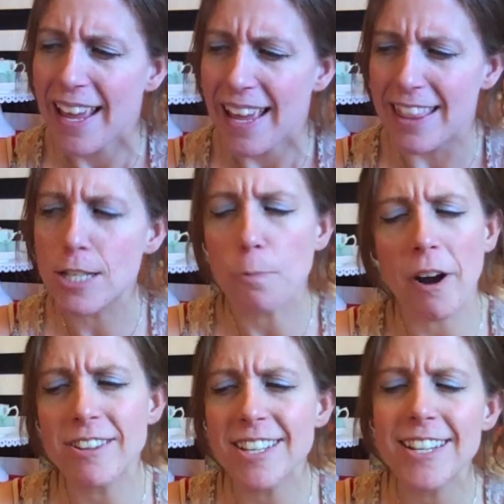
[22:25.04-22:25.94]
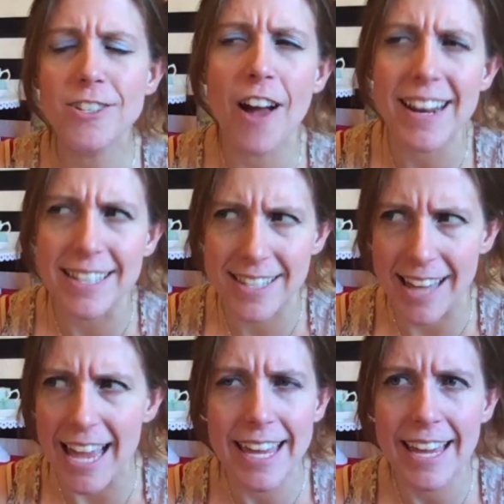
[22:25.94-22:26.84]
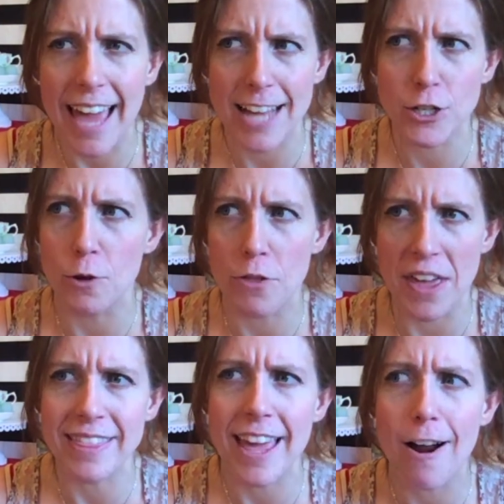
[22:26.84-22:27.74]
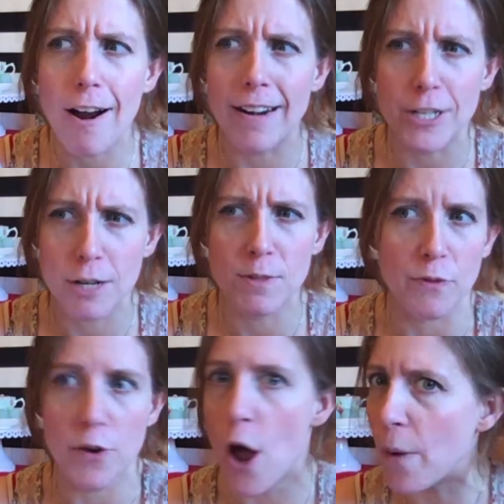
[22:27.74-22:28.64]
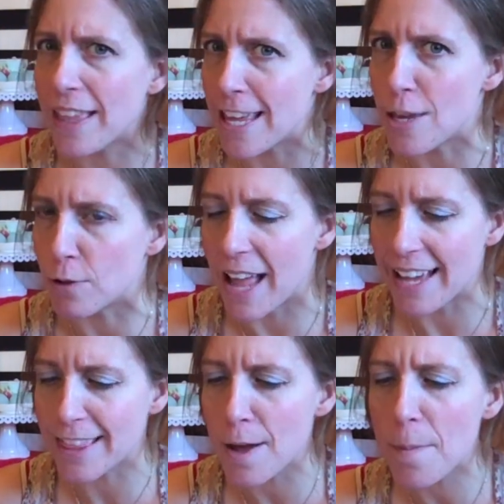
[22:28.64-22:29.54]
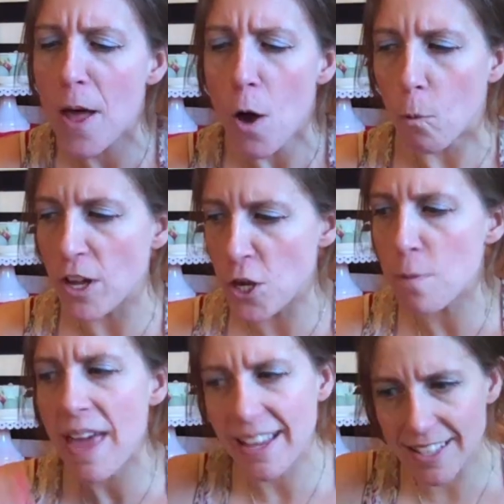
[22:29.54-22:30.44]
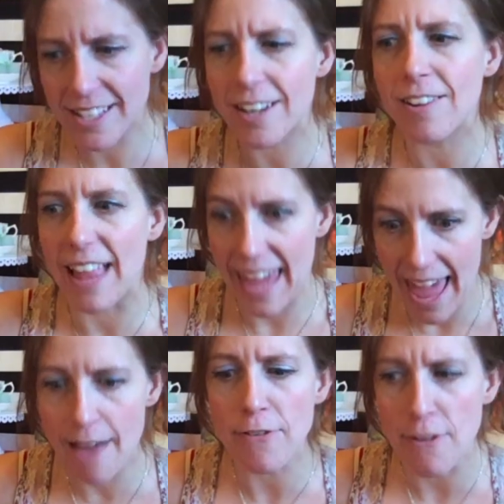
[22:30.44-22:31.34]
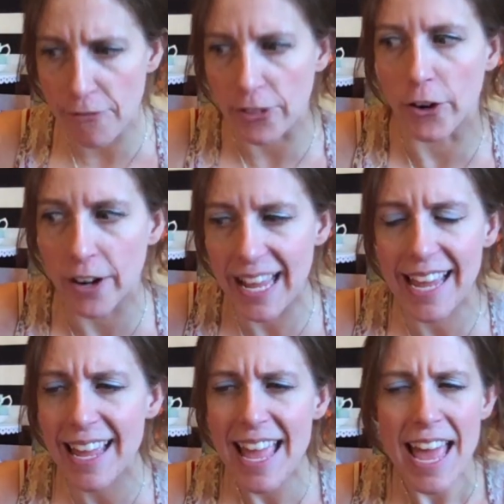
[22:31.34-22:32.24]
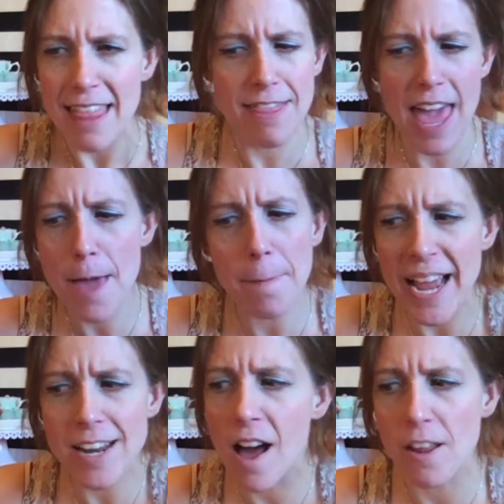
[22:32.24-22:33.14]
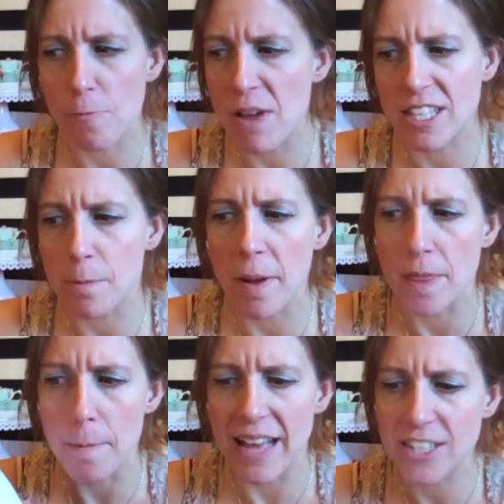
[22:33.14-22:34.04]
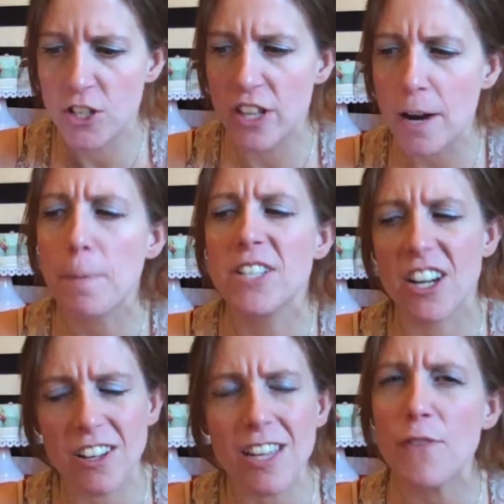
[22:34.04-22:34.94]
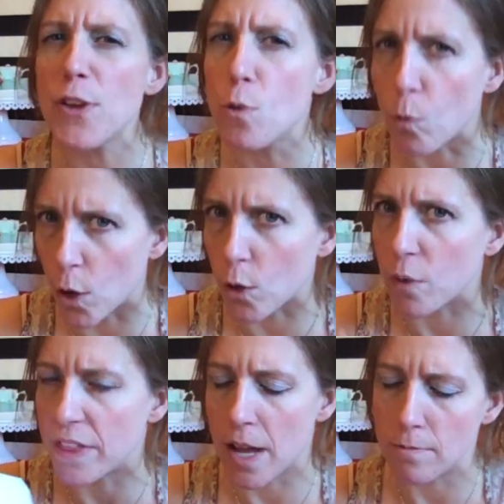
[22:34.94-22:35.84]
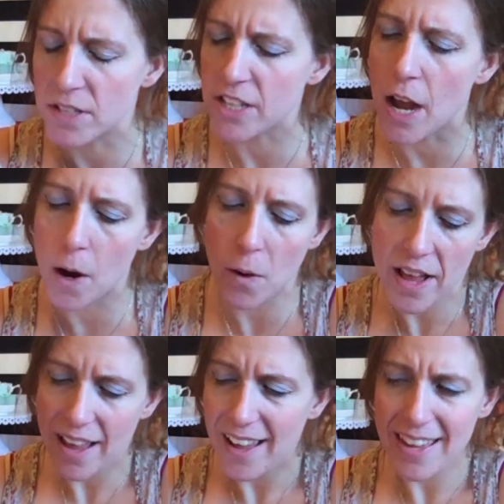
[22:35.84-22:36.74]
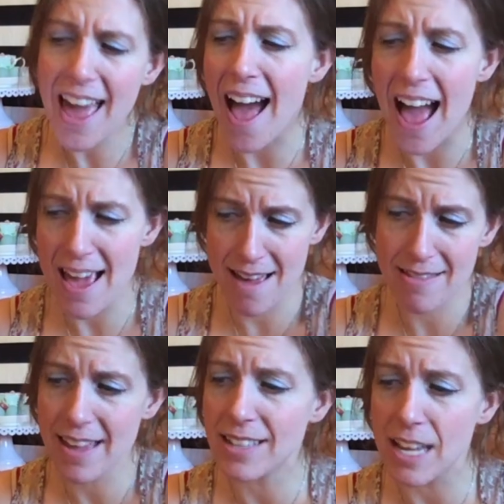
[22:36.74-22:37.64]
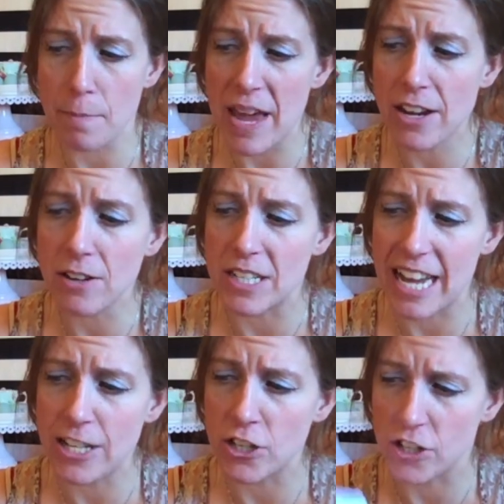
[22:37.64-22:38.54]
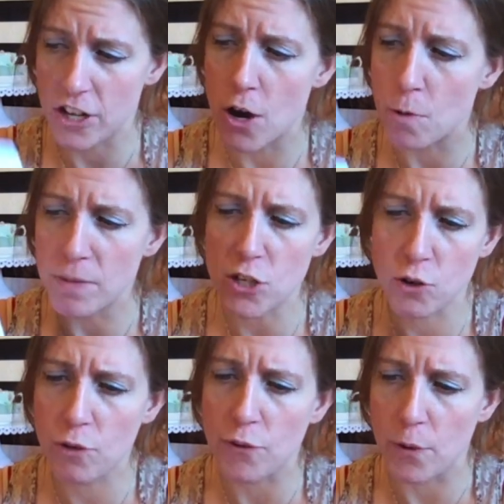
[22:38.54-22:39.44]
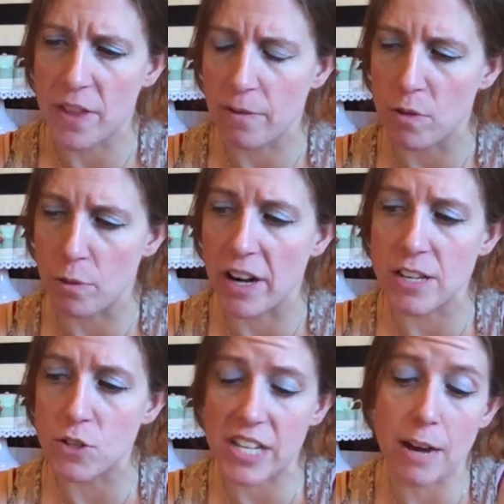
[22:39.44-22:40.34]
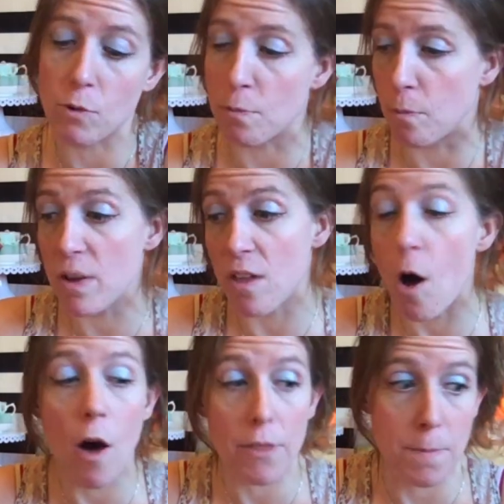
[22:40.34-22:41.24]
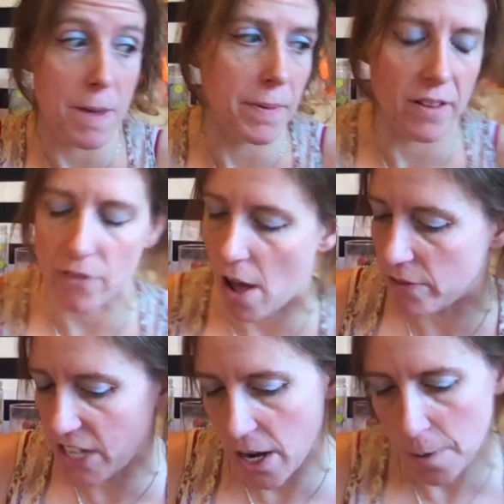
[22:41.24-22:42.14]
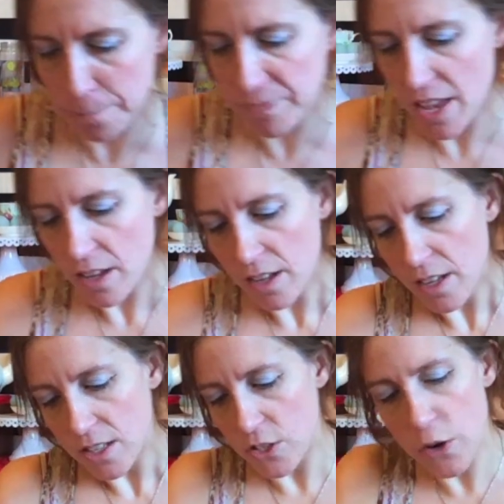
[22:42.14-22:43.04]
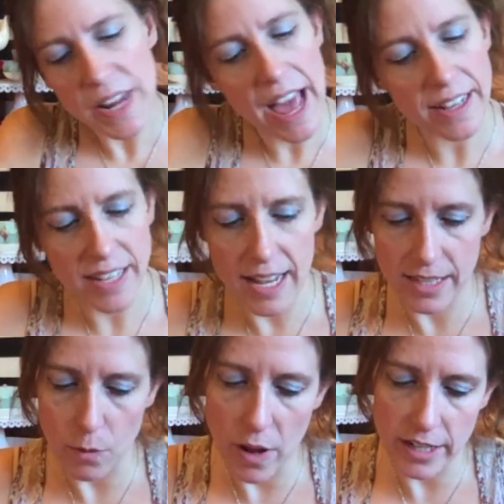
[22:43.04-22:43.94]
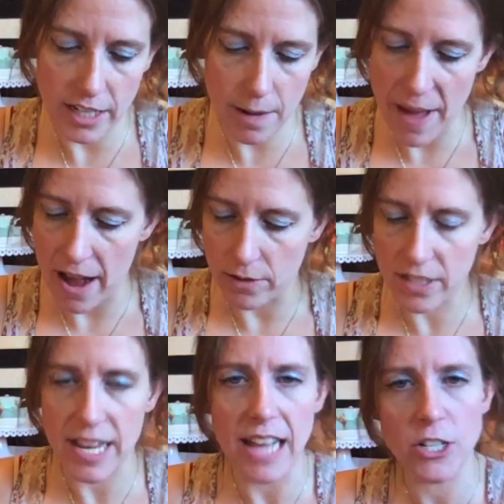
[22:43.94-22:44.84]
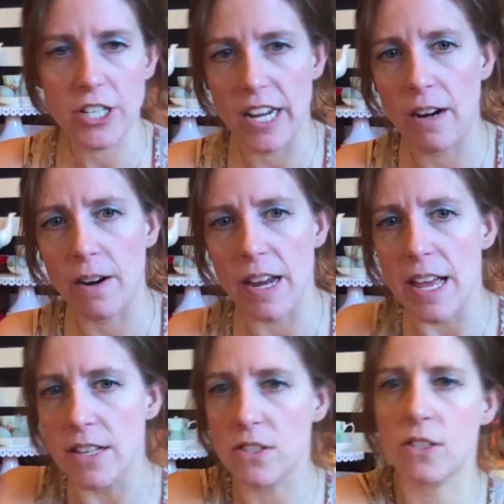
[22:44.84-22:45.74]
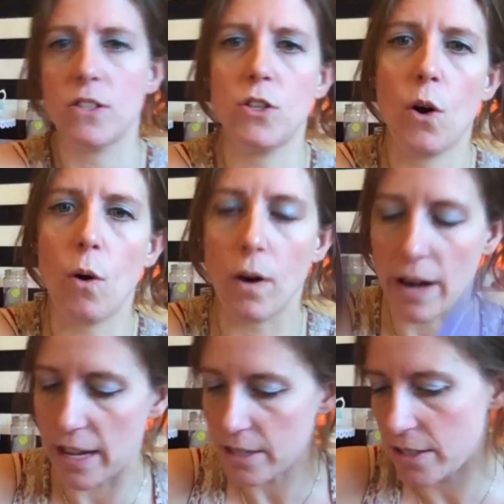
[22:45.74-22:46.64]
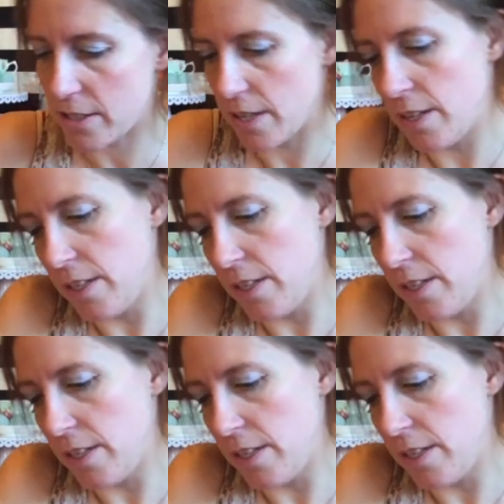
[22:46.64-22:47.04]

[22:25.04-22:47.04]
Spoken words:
This person is not as psychic as you think they are in terms of knowing that you like them. What you may consider like heavy flirting, they might not have picked up on the message there, particularly if you work with them. So yeah, I think it's like make your intentions known. Be truthful with where you stand with all the people involved here. Zodiac signs that wanted to come out. Sagittarius, Taurus,